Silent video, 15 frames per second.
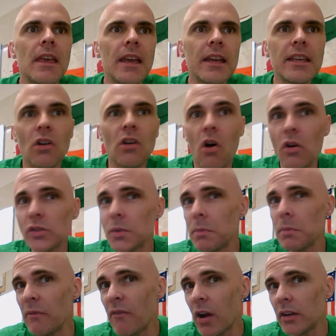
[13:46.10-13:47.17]
It can
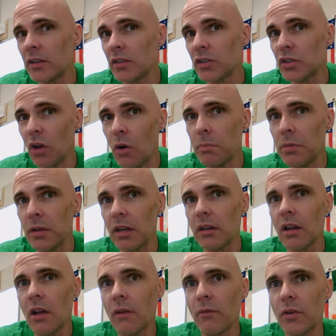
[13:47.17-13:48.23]
also be very
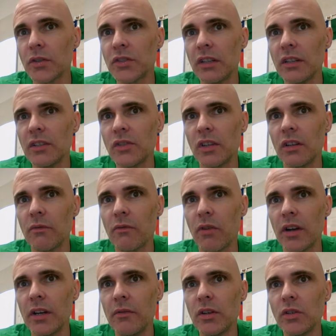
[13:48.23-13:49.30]
dystopian
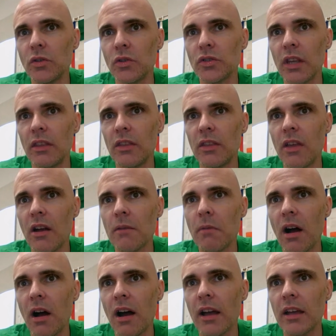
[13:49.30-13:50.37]
for individuals and
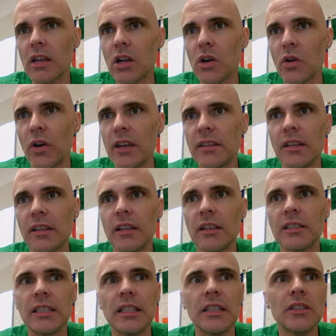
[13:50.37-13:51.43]
thereby create
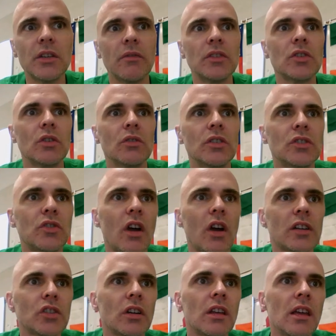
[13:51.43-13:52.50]
the seeds of its own
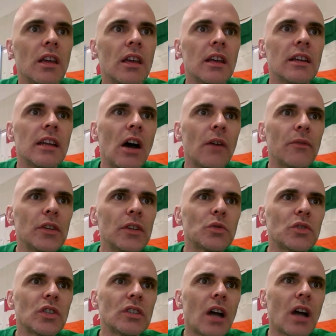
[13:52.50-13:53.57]
destruction. Now, if
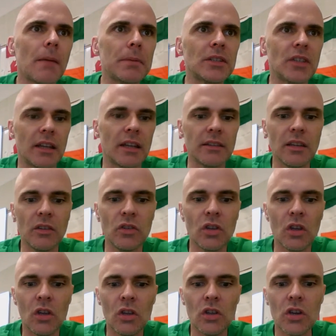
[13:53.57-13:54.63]
this was a topic
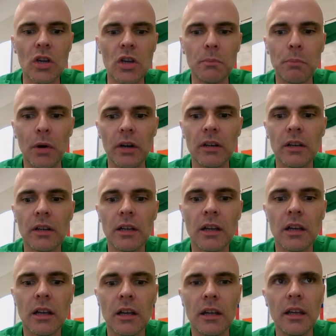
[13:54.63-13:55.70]
sentence, you could put
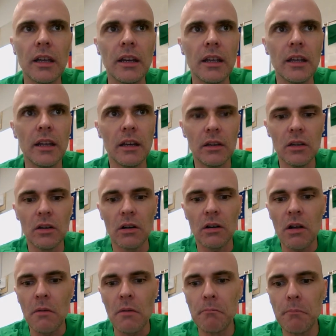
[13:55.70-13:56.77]
it in,
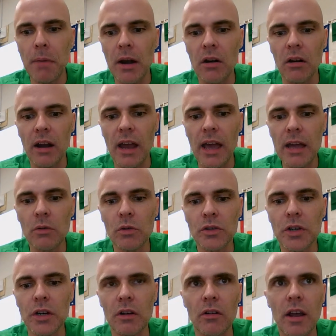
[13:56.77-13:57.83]
better
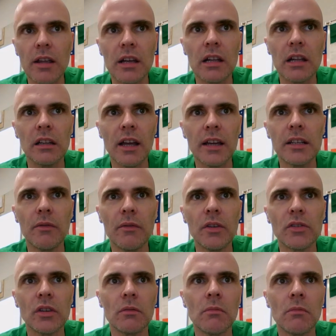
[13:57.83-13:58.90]
language here, right?
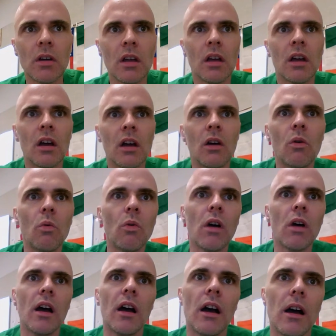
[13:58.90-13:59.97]
Collectivism
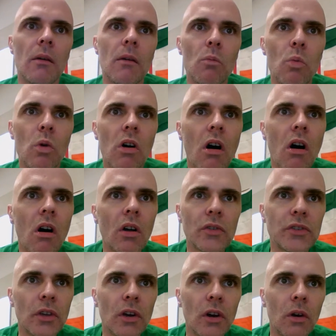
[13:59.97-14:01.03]
will
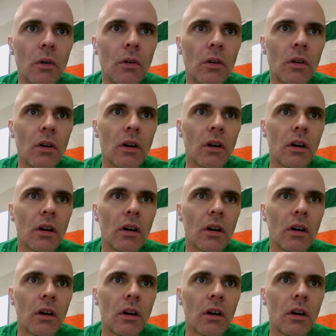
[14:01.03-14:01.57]
also